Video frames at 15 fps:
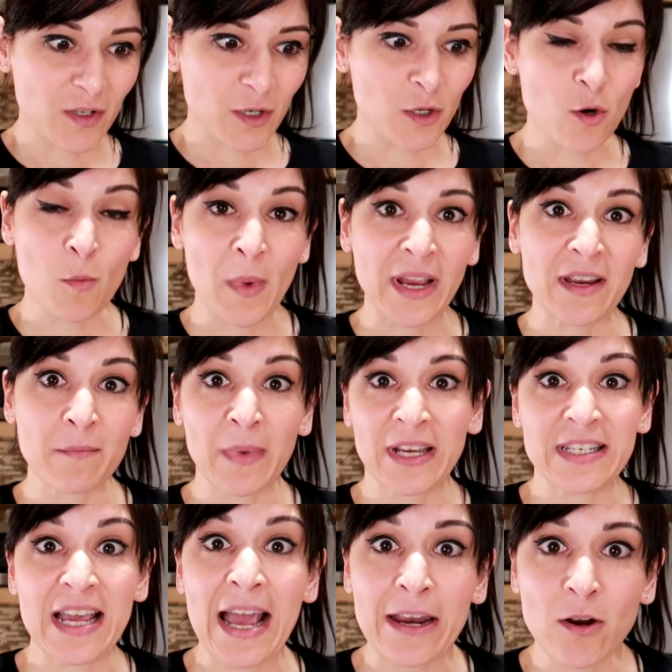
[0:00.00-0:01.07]
You know, my, my
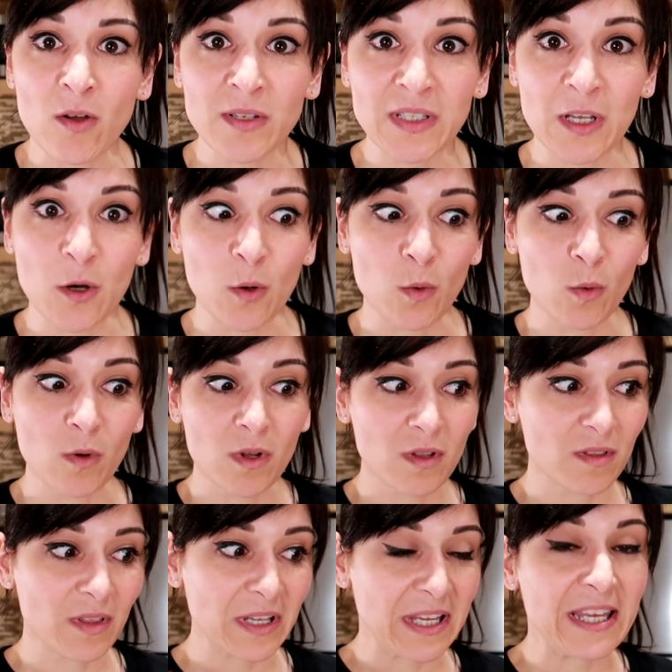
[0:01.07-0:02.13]
dad also
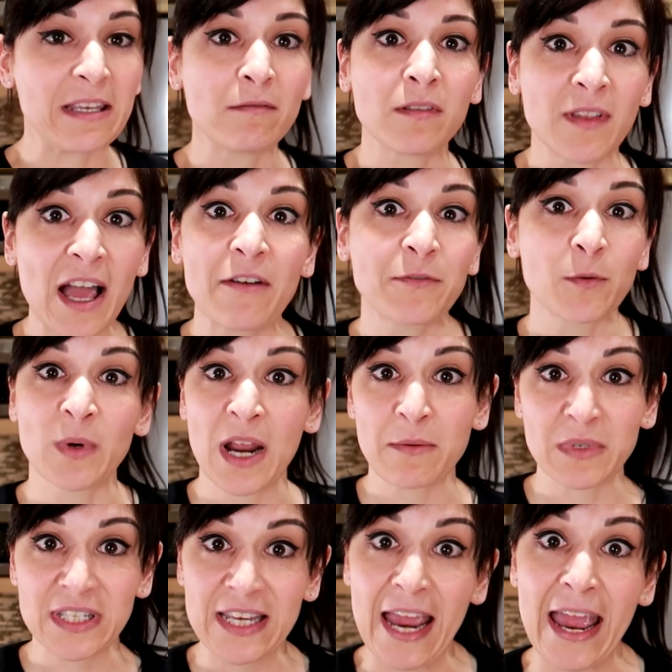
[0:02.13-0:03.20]
he left when I
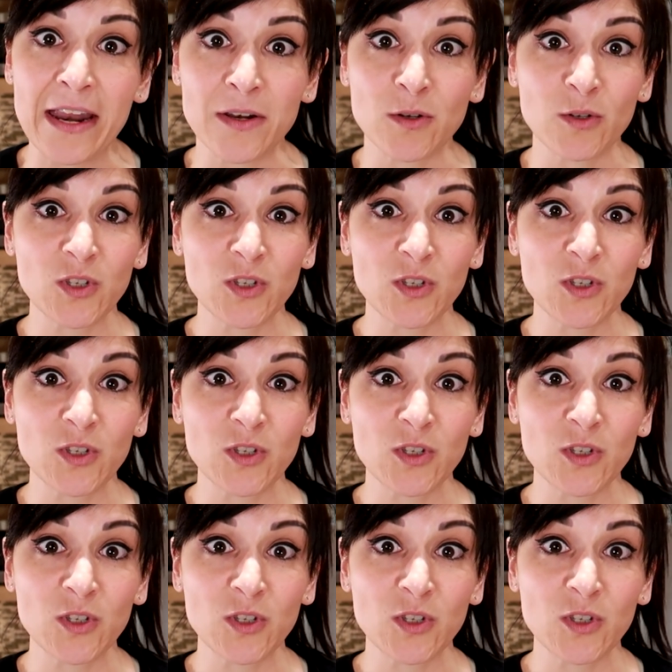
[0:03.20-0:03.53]
was 10.